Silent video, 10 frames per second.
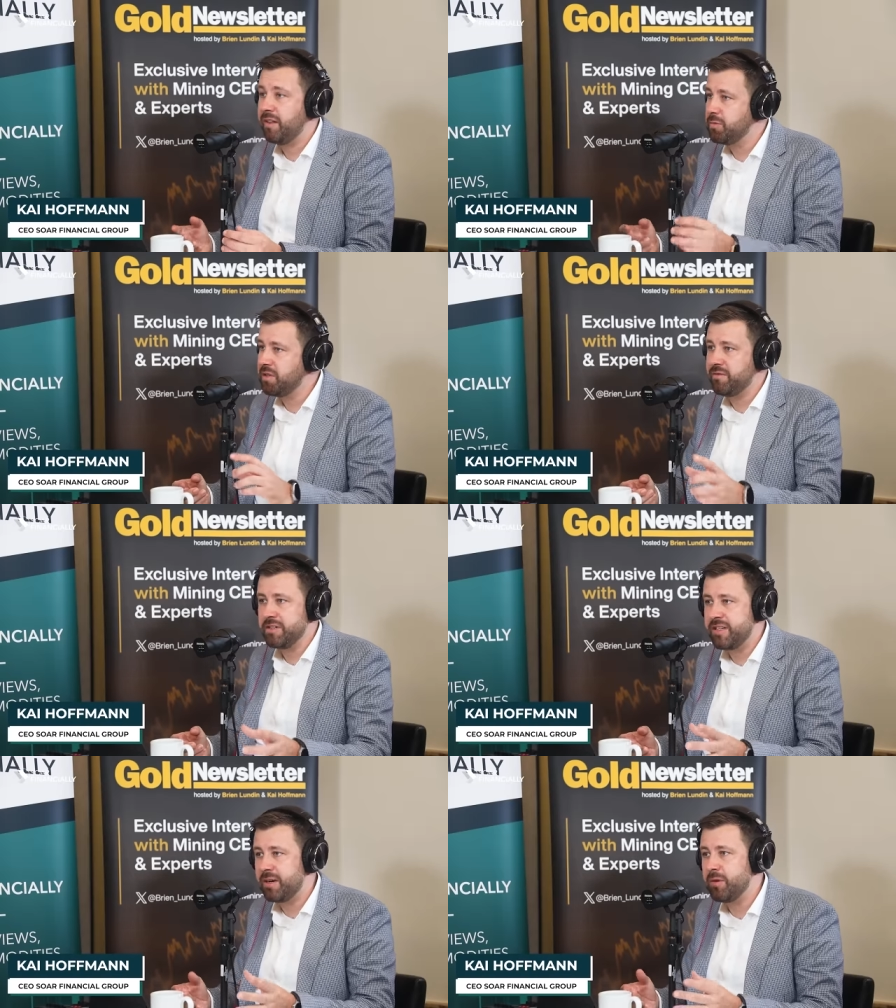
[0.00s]
There was even
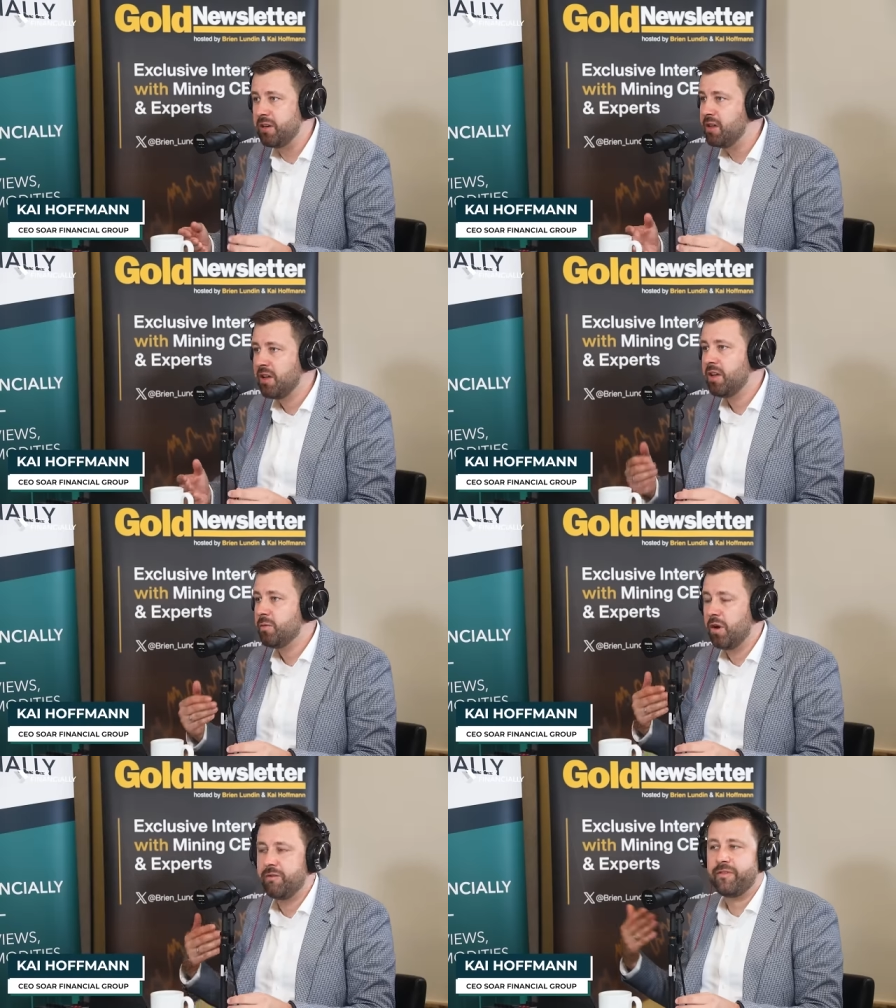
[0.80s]
a segment
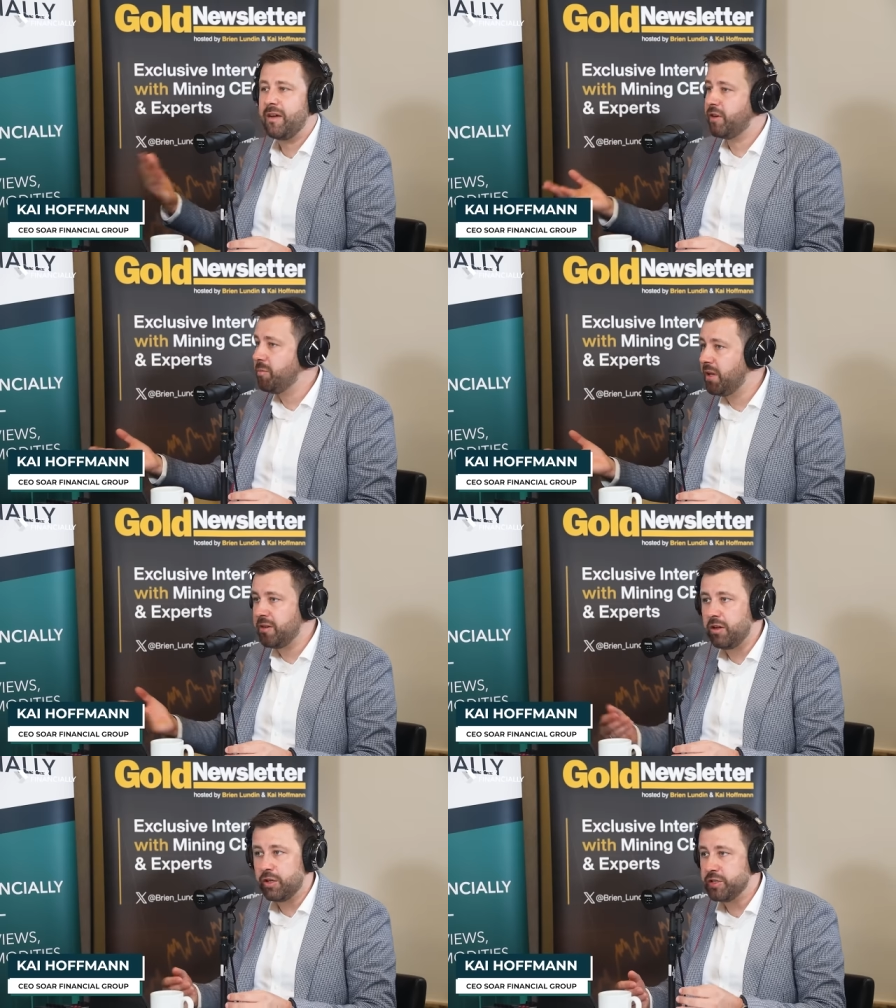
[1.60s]
where $500
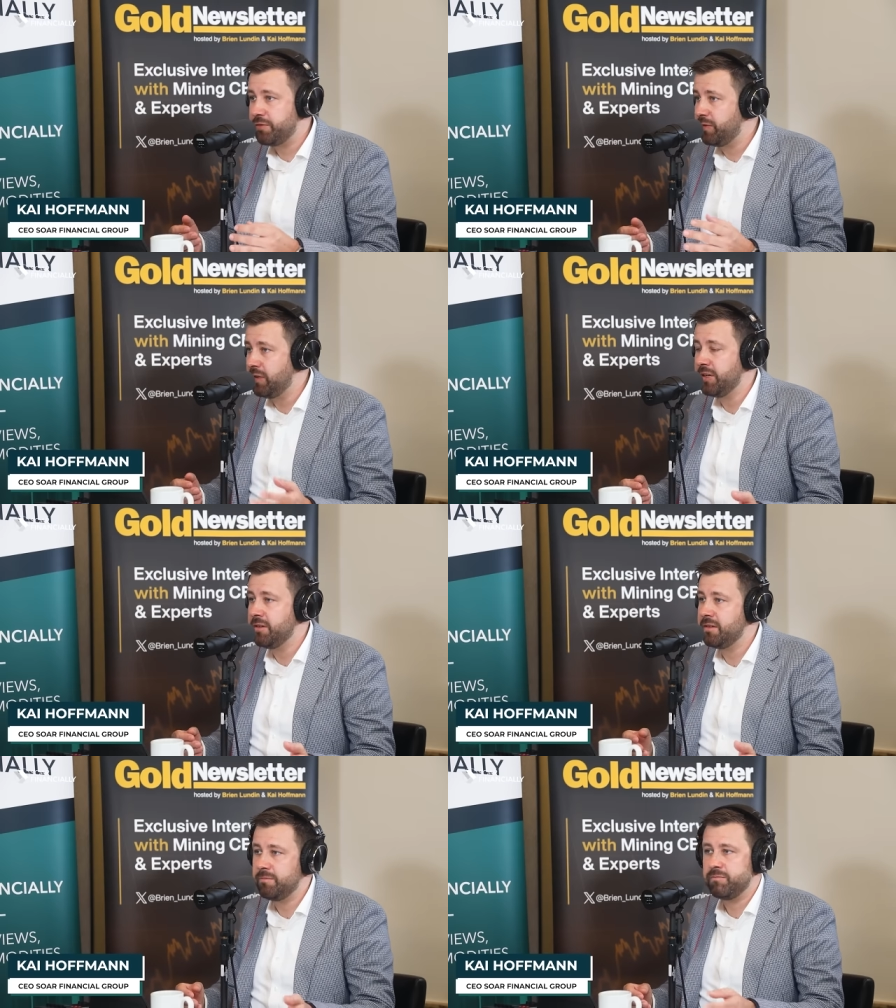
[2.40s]

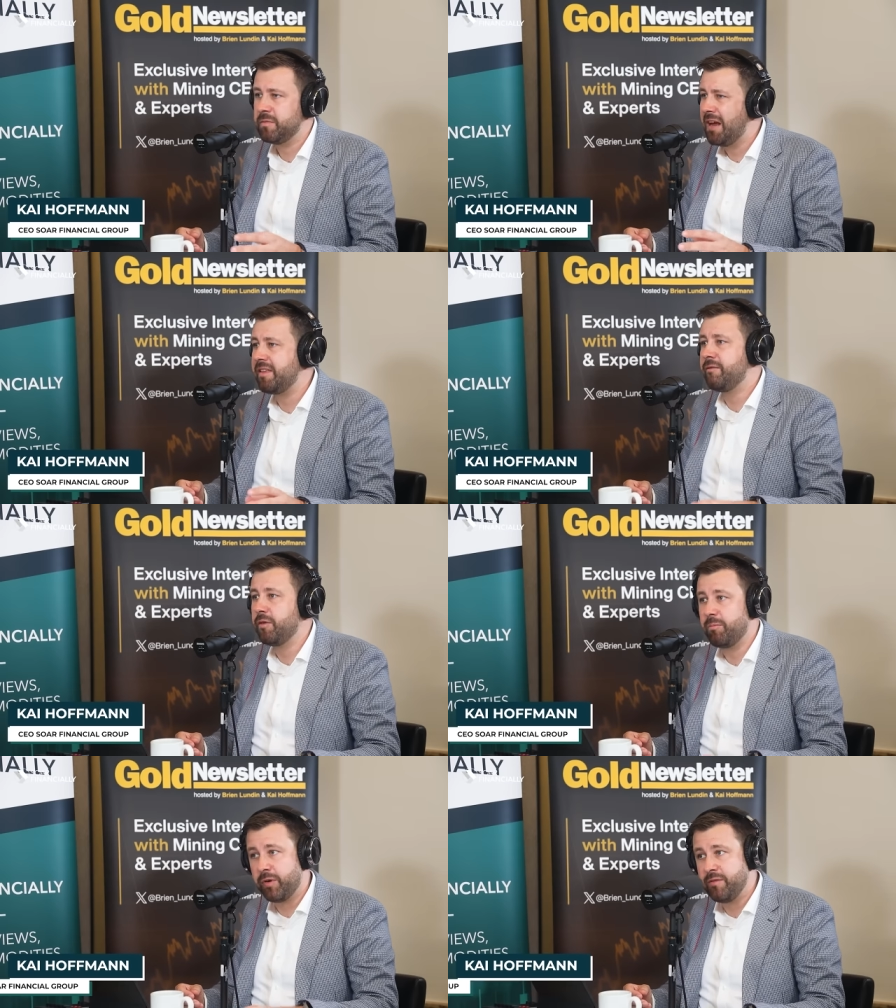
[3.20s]
million, I think,
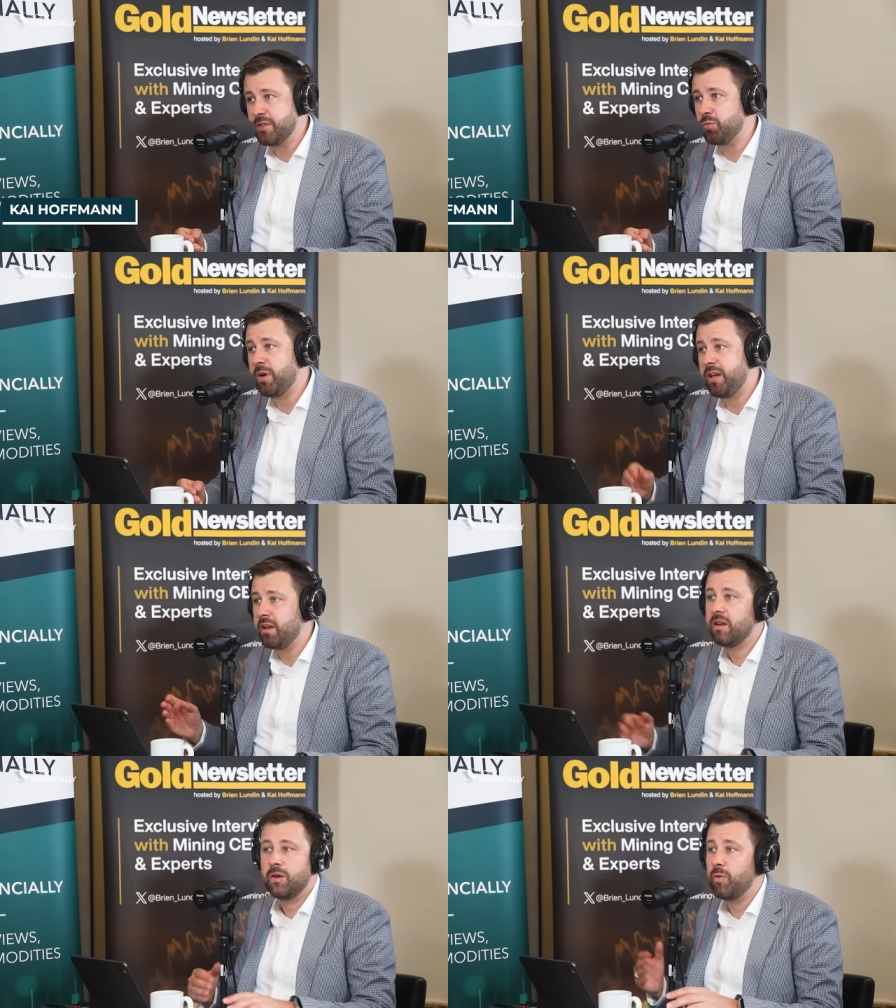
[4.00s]
for the previous
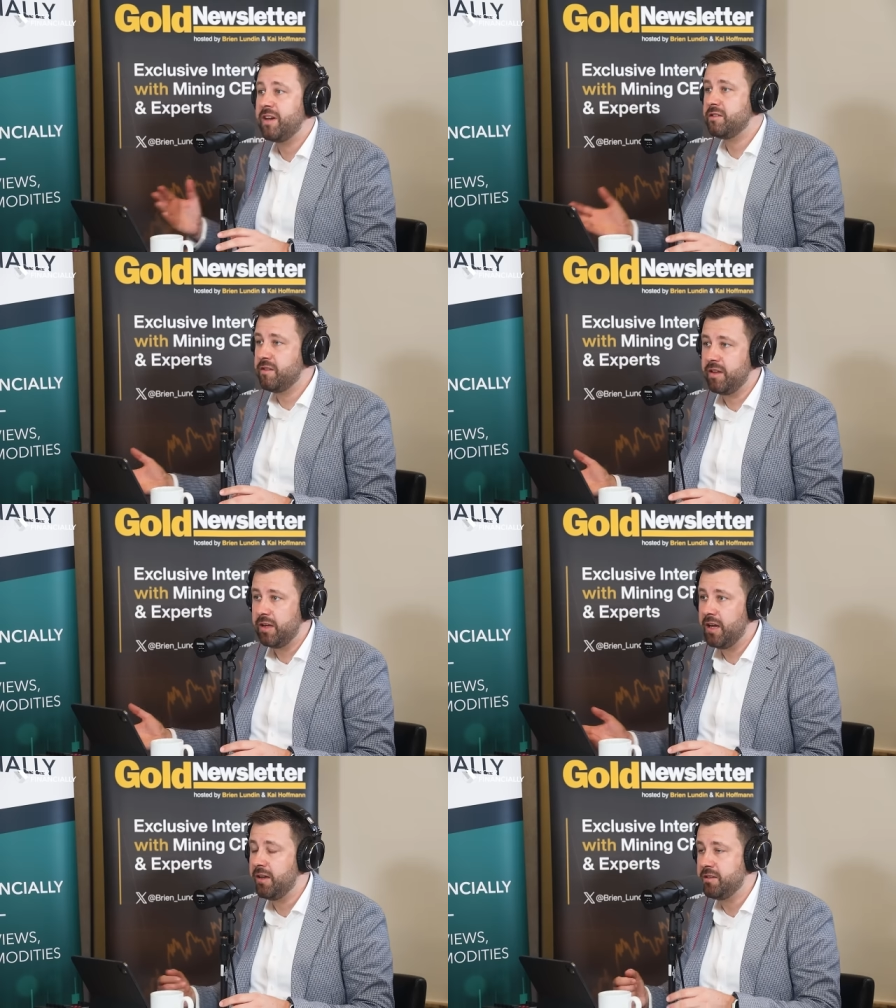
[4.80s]
week, went into
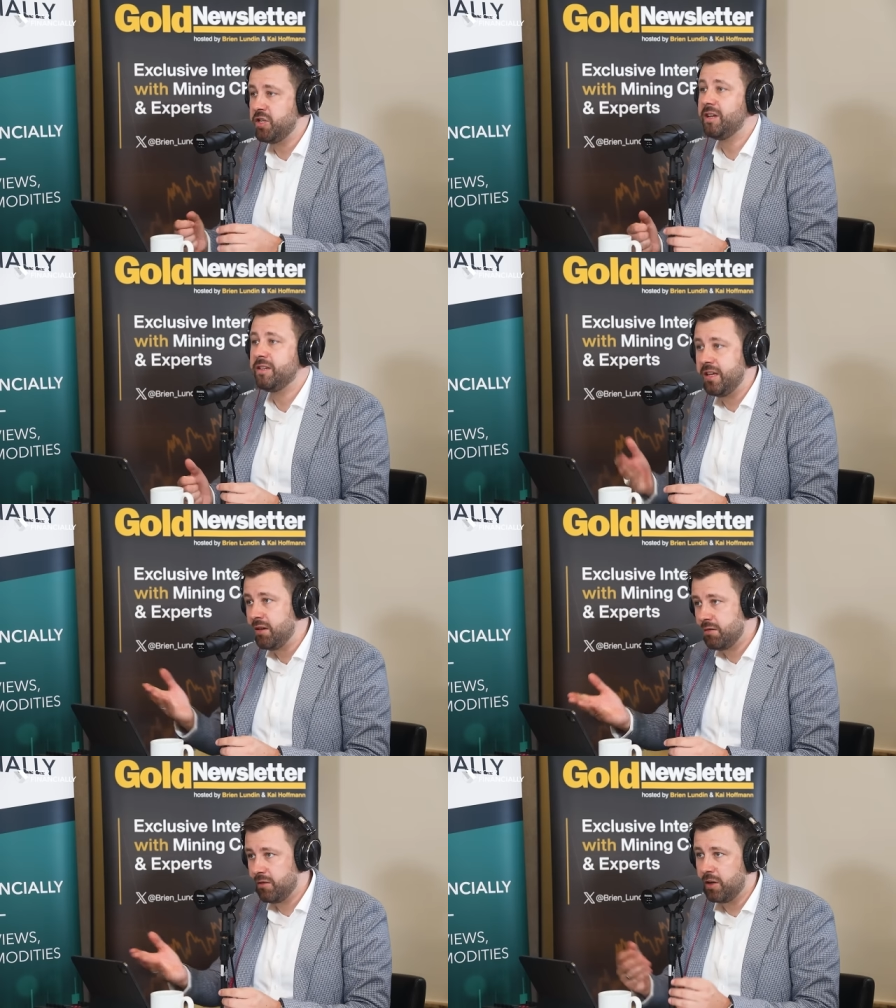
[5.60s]
the GLD,
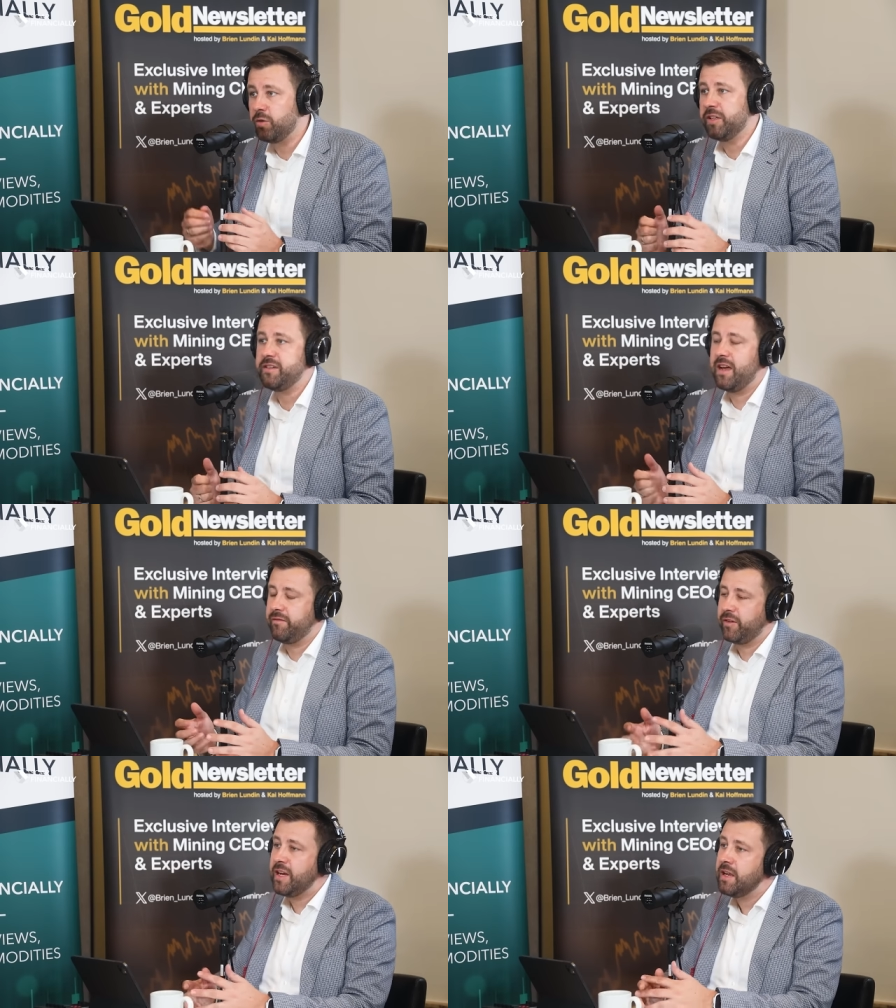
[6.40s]
the gold
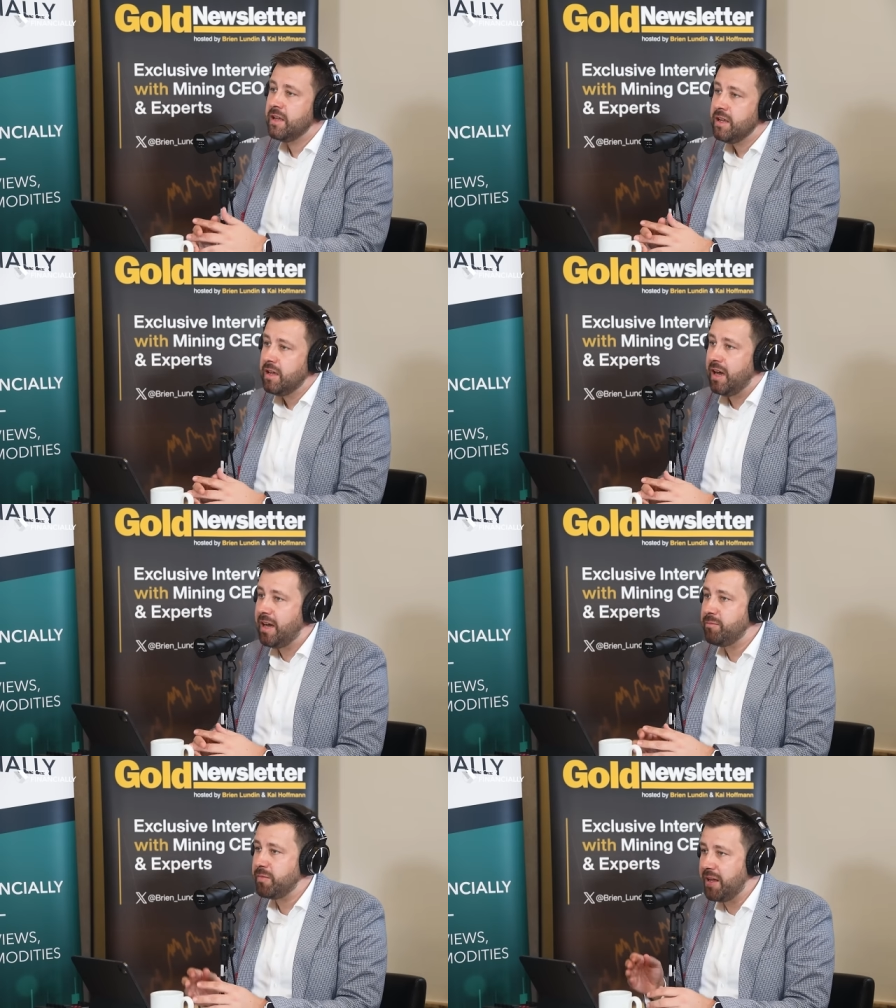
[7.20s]
ETF, right?
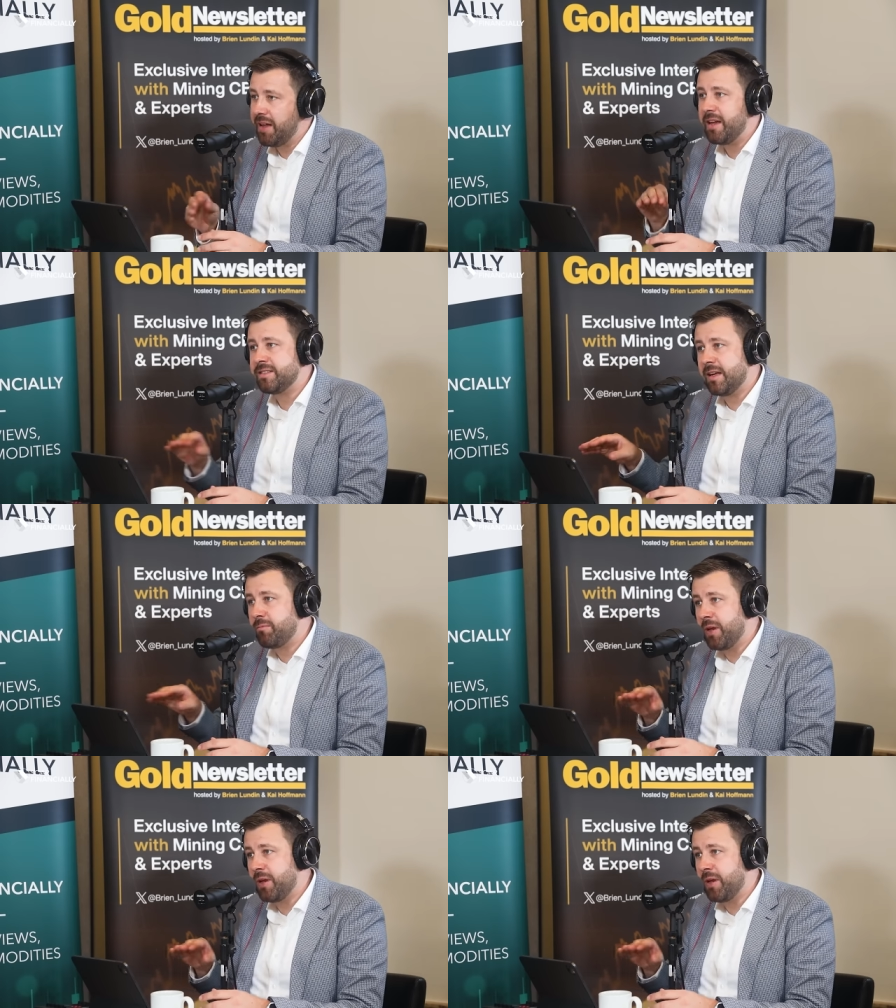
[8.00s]
Has that